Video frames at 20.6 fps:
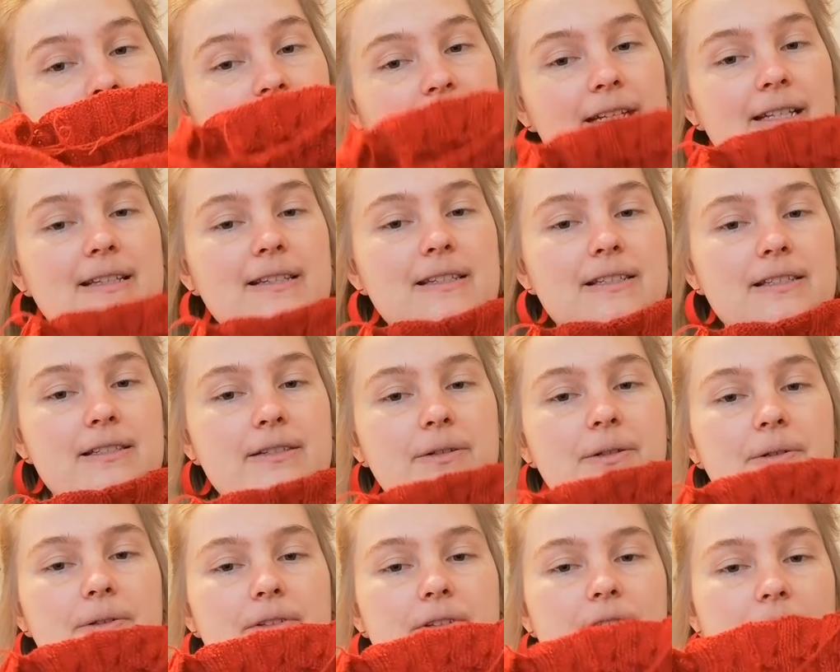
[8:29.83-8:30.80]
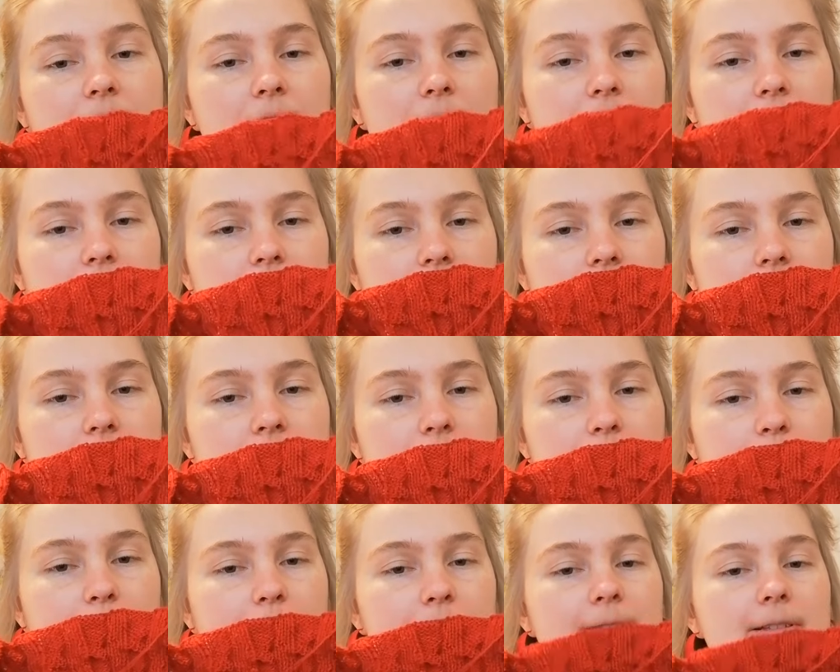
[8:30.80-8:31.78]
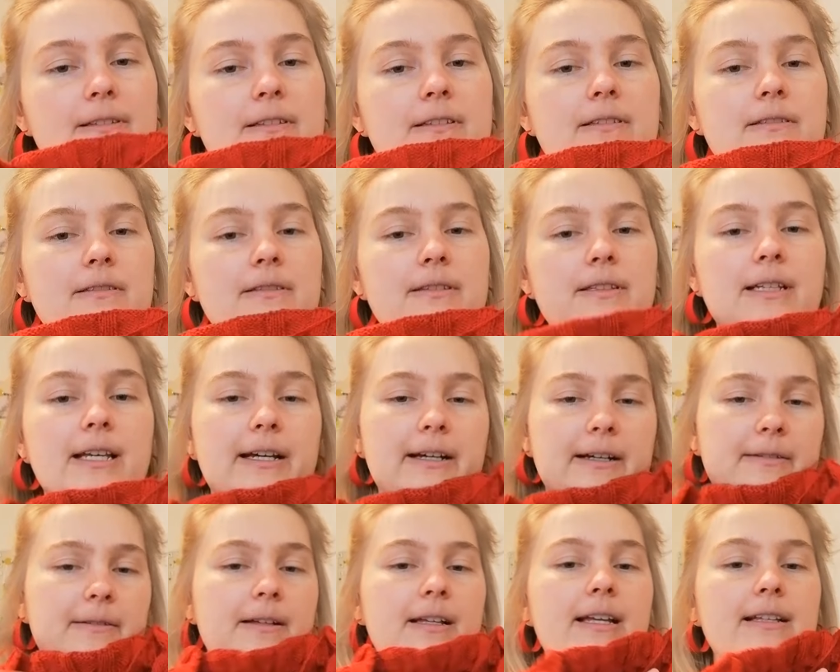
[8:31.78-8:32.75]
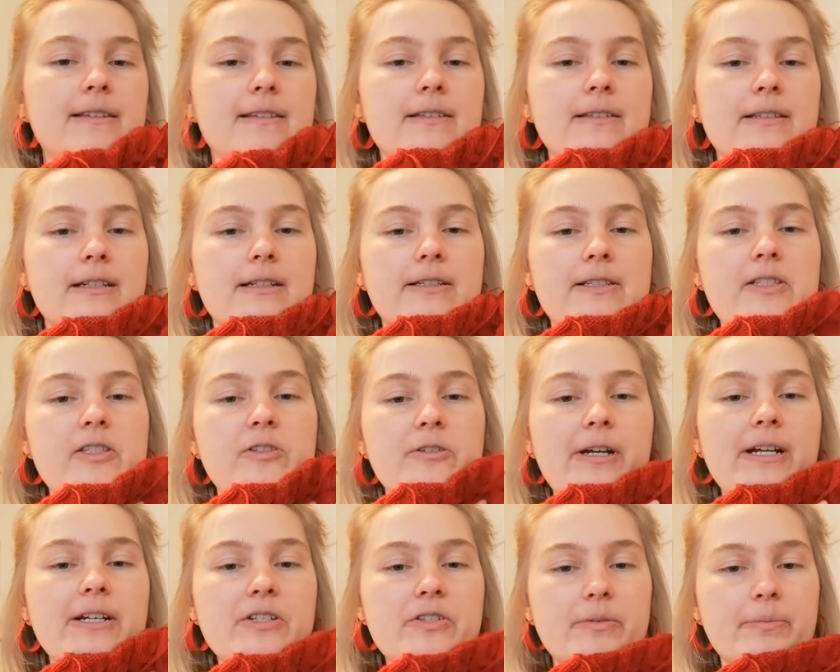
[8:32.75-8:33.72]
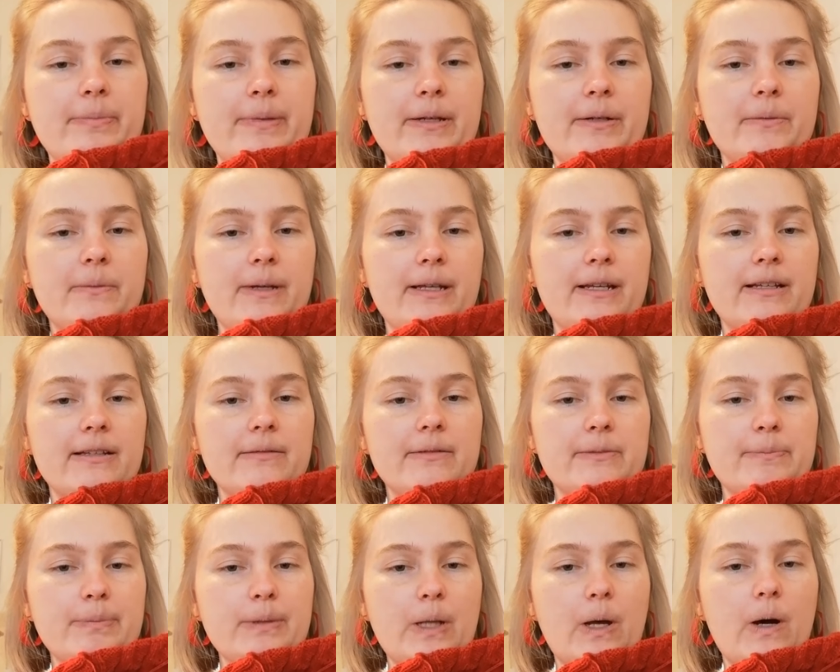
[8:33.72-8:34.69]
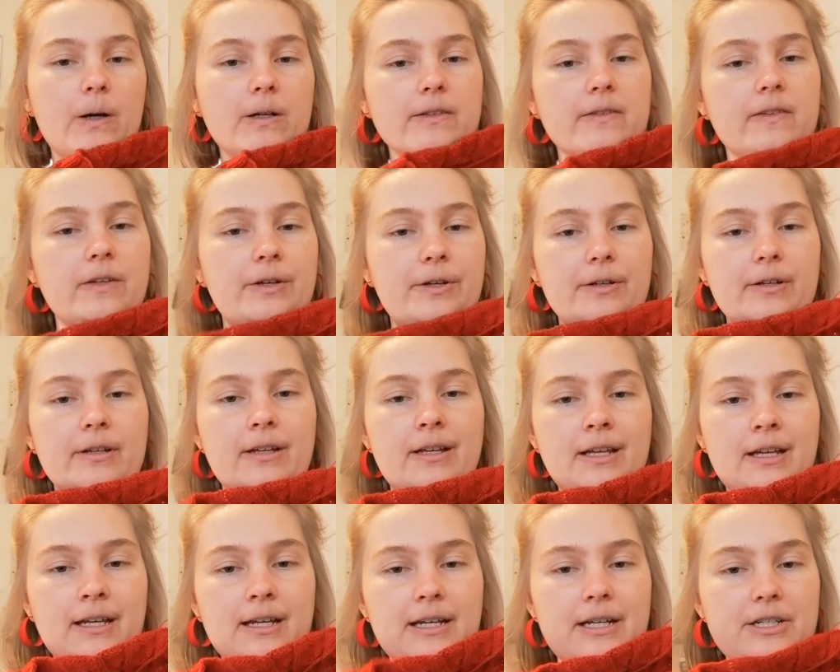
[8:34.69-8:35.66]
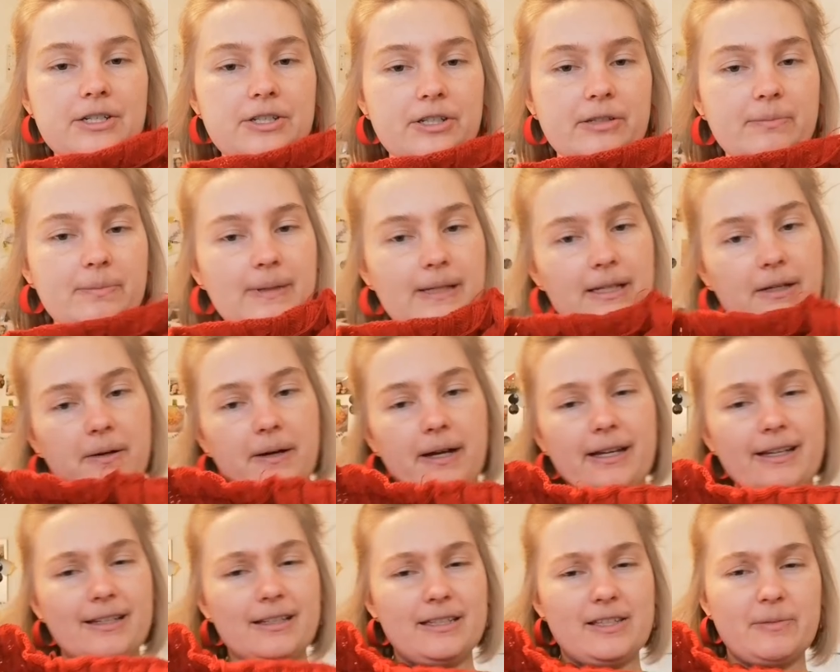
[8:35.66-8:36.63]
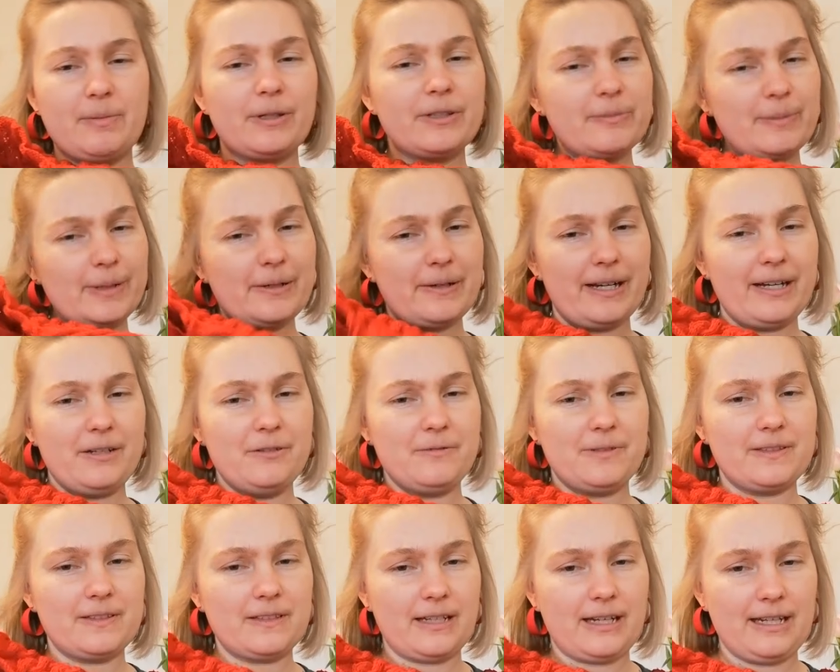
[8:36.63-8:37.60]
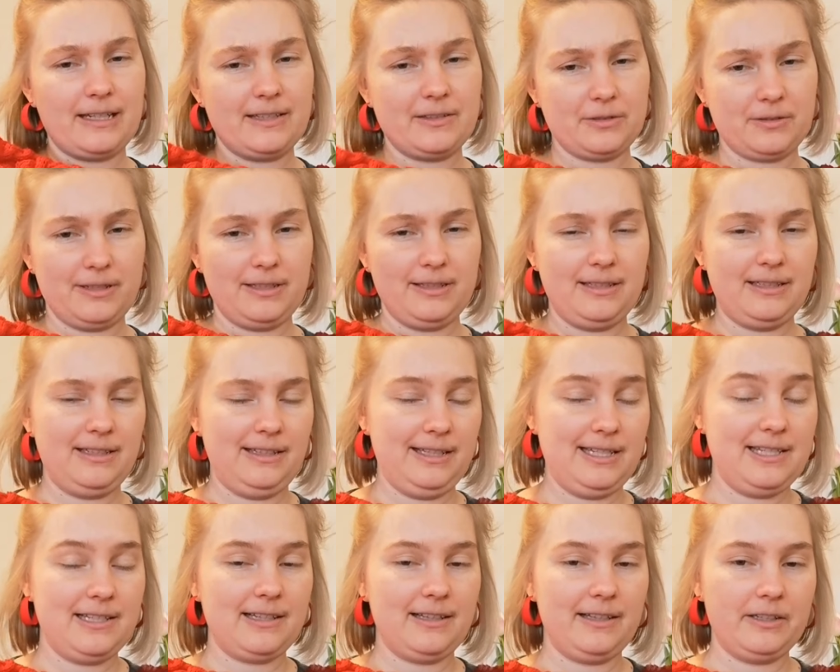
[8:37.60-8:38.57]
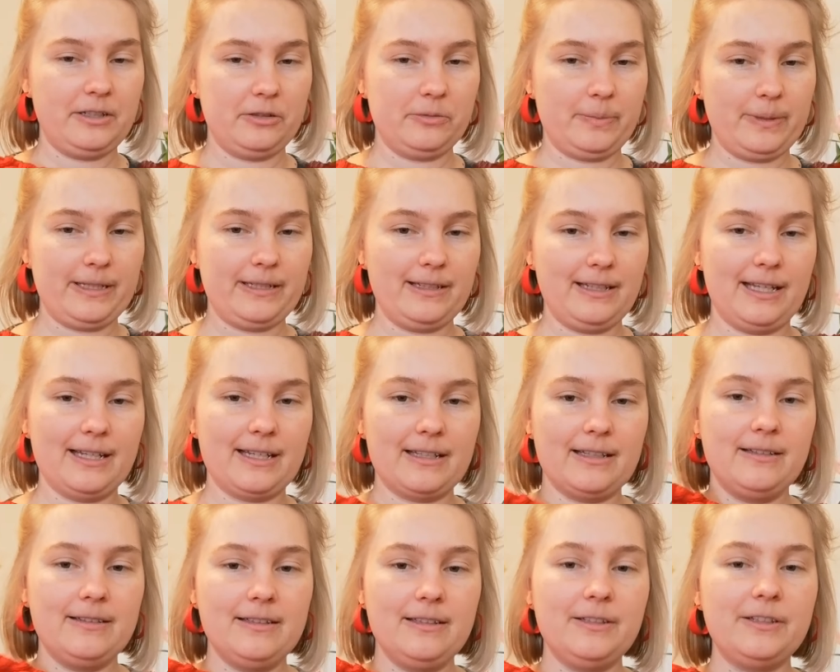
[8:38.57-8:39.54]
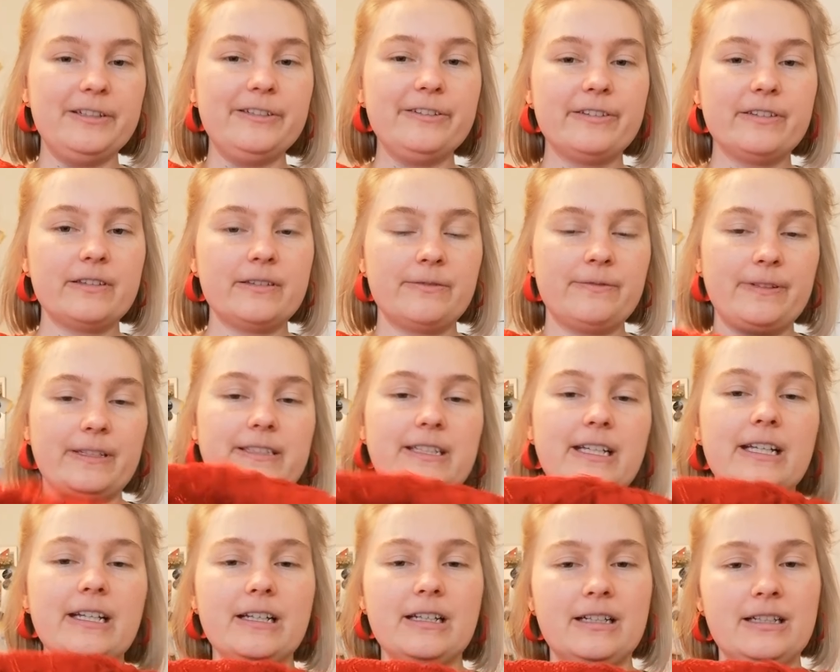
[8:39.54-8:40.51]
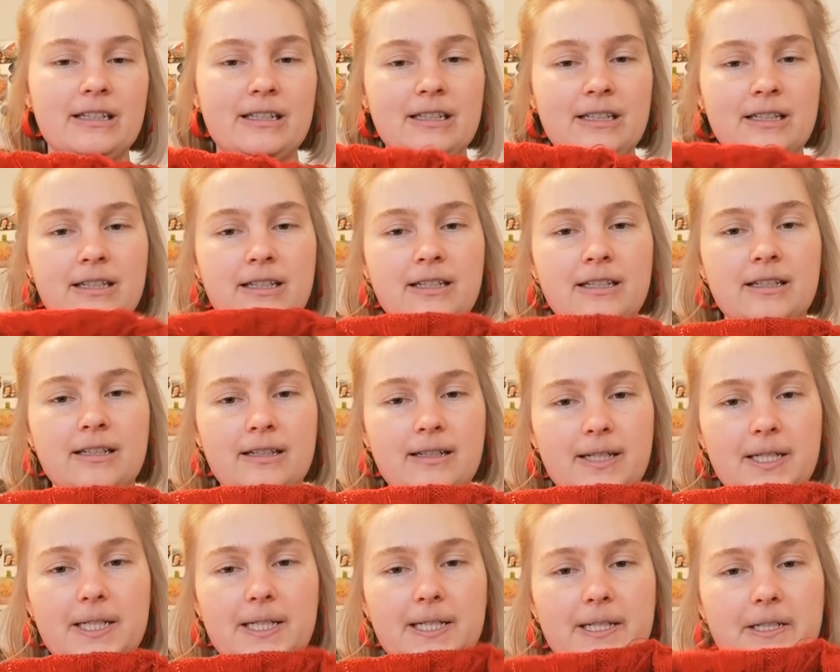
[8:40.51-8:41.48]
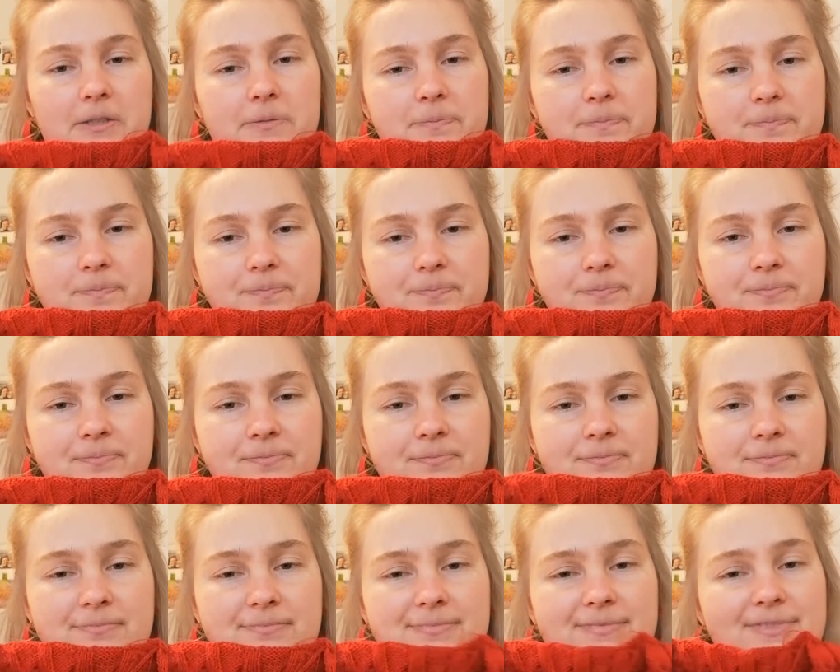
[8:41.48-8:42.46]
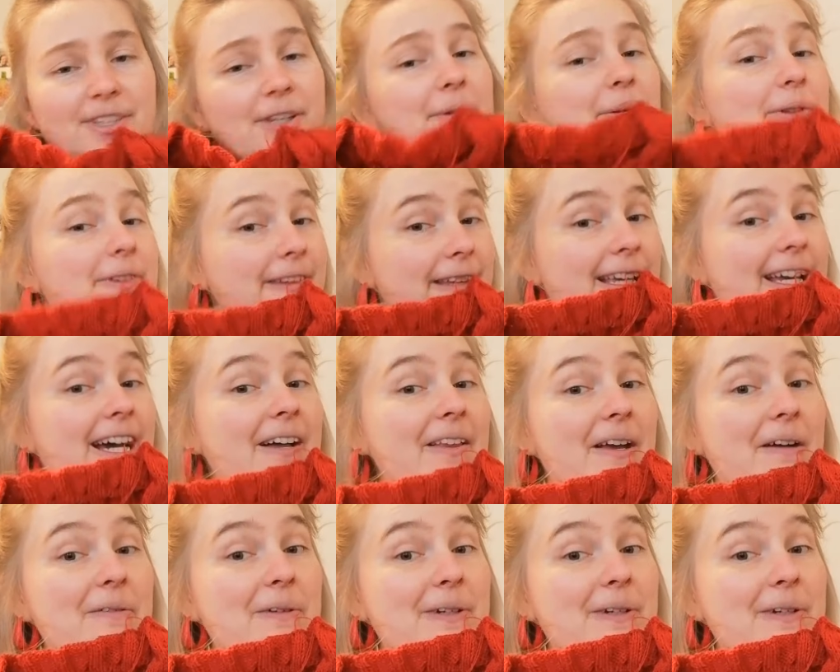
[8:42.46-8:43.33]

It's also it's going to stretch a bit when it's blocked, so it's supposed to be quite oversized, or at least a little bit like loose fitting. So we'll see how that